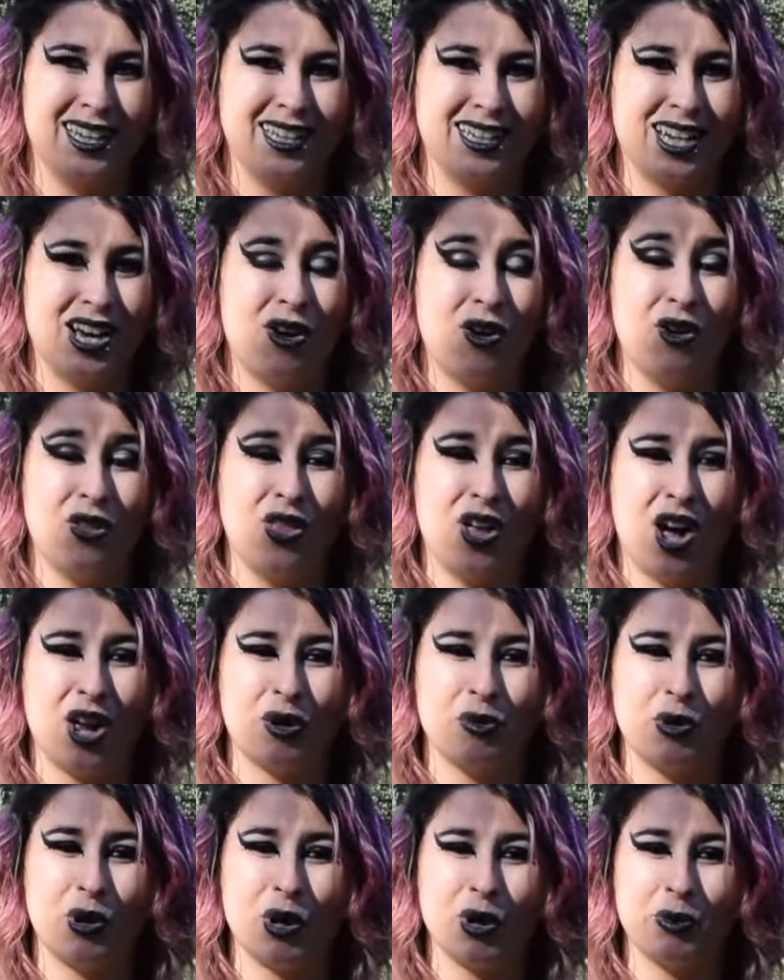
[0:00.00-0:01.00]
Now, a lot
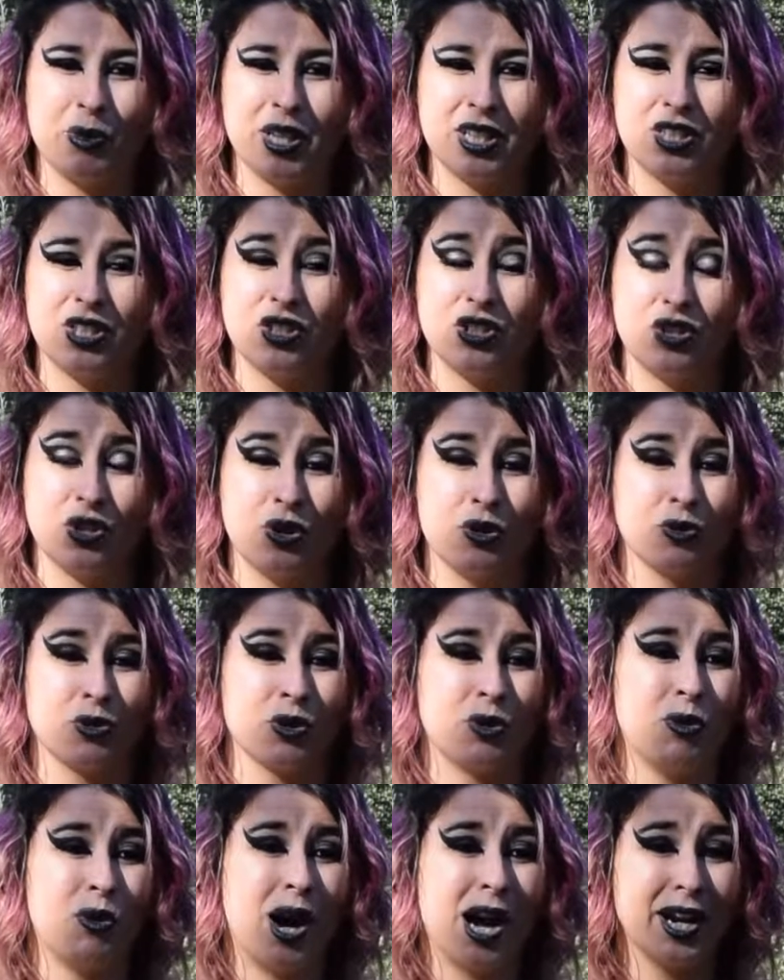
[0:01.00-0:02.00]
of permits don't
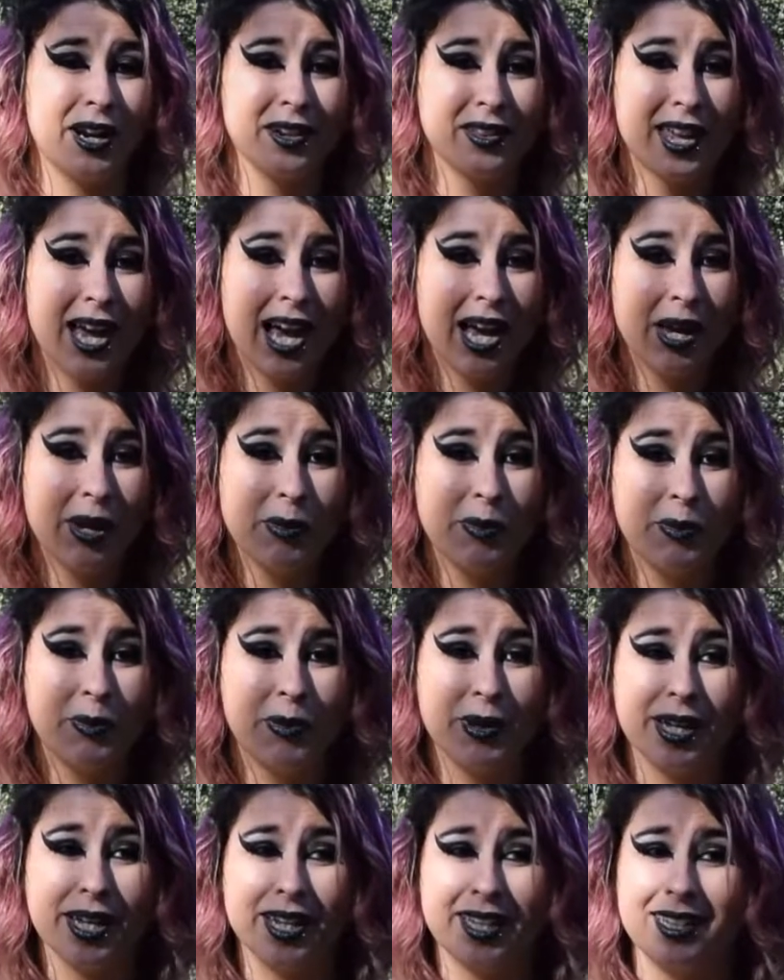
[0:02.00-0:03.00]
require that,
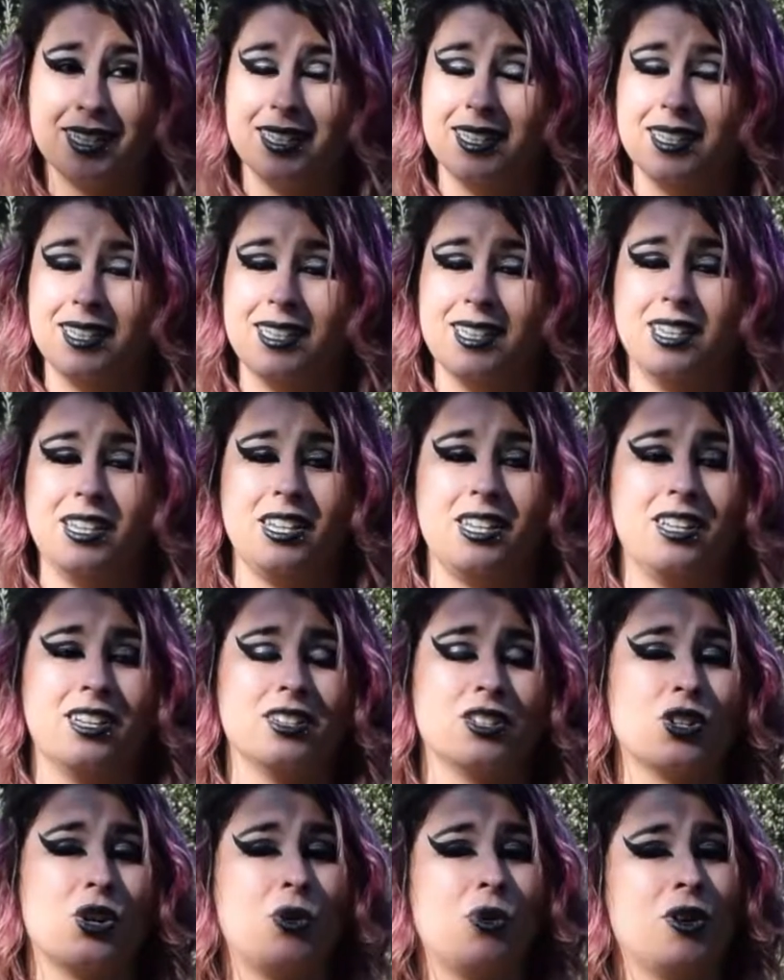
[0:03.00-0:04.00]
but
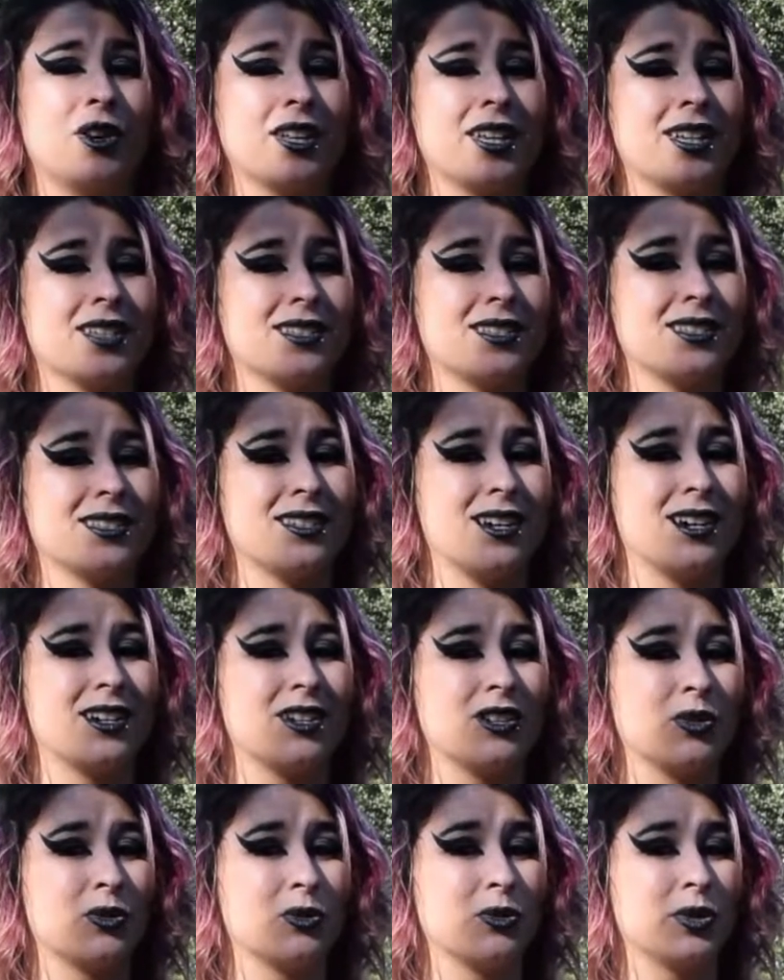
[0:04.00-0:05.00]
you don't want to get
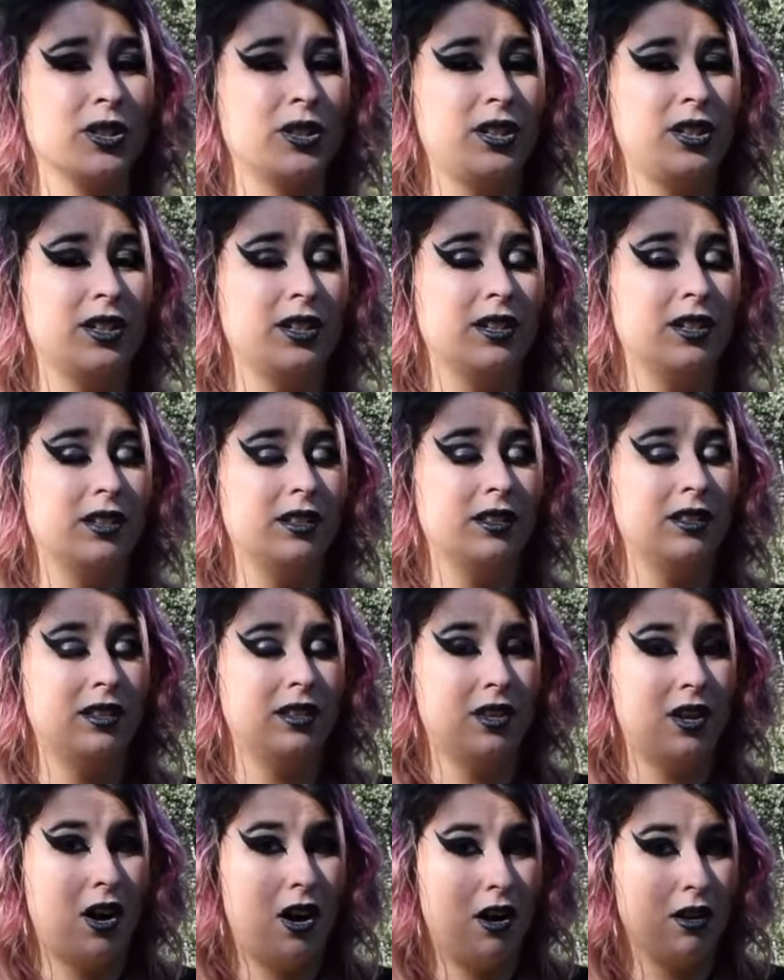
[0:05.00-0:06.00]
stuck in a really
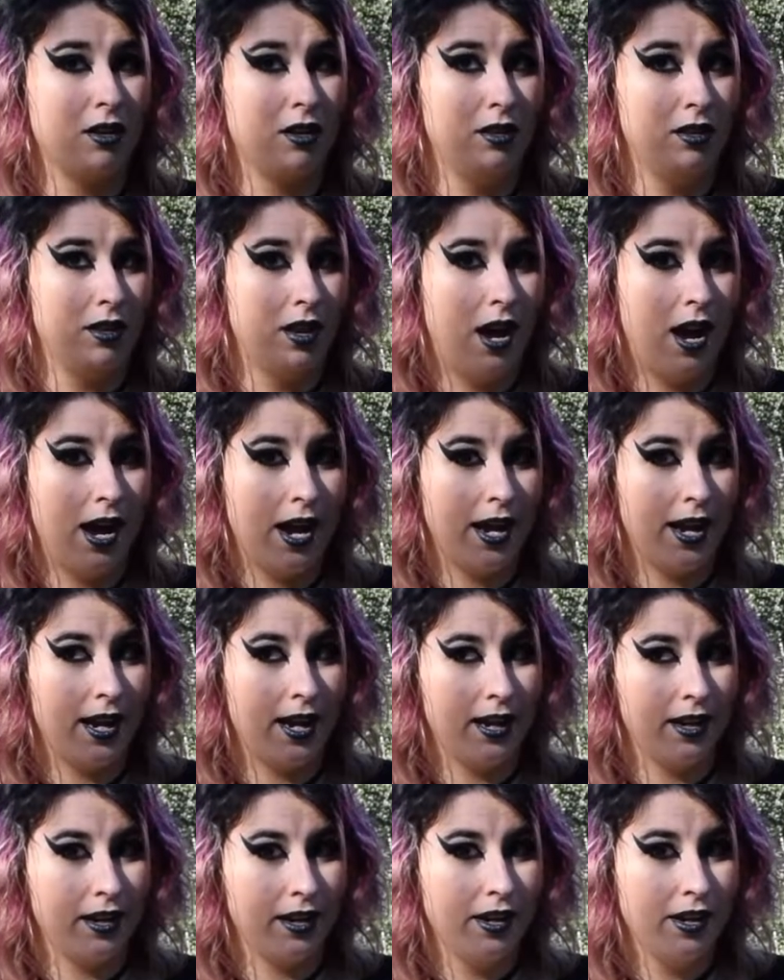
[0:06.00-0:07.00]
long
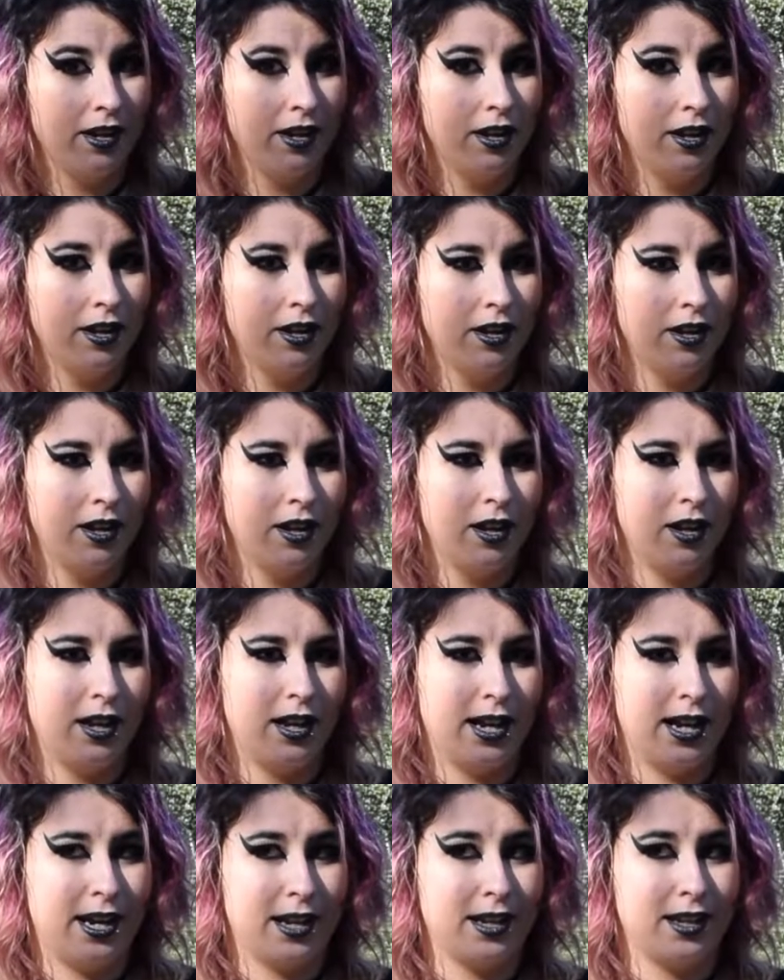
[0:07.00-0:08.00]
line
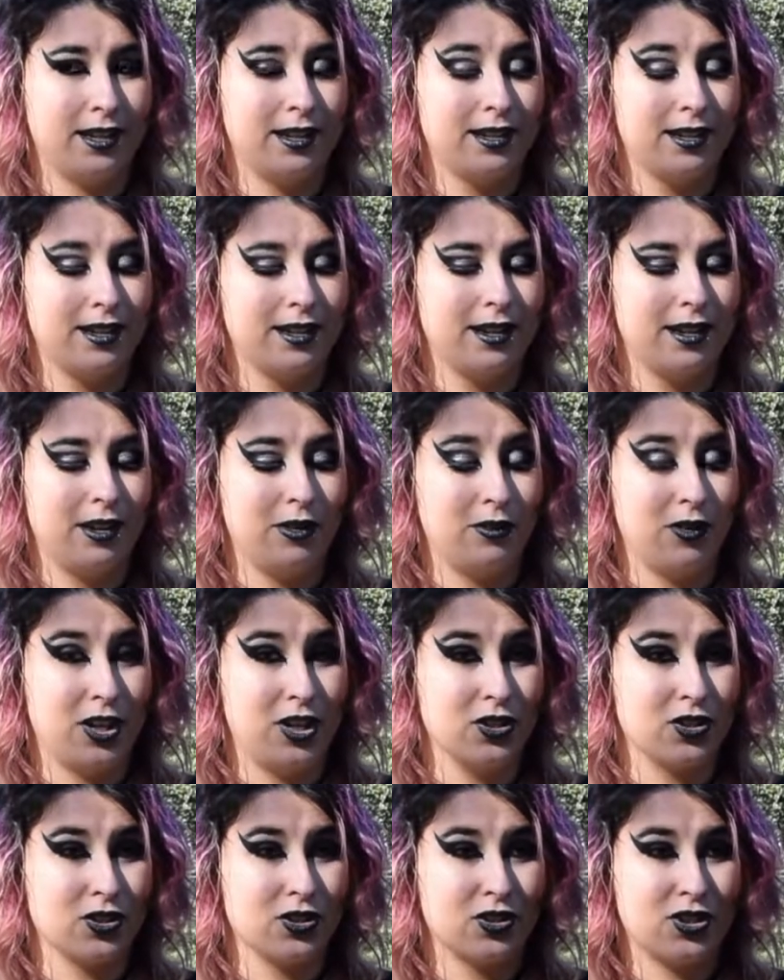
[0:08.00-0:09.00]
at a
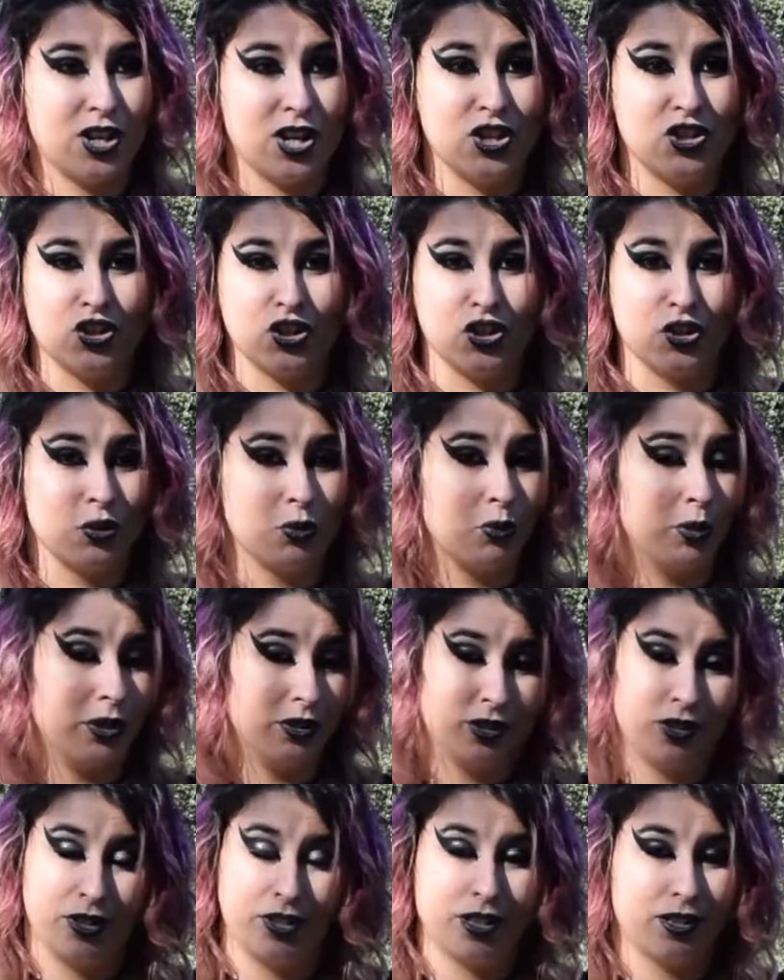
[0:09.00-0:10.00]
ranger station or
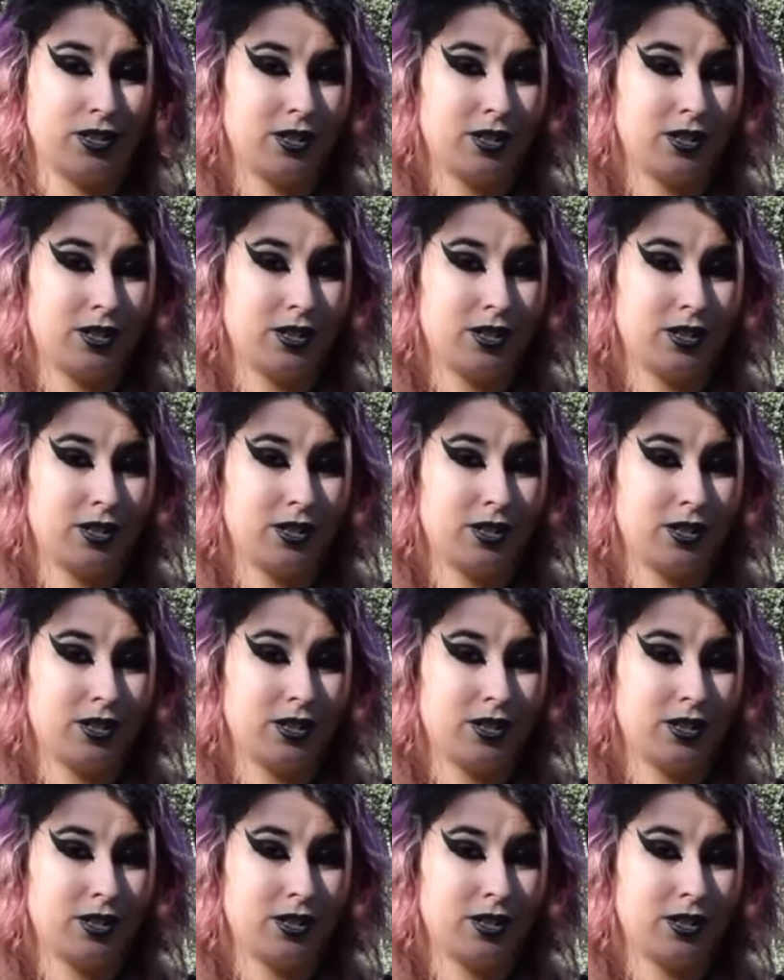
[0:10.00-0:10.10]
wilderness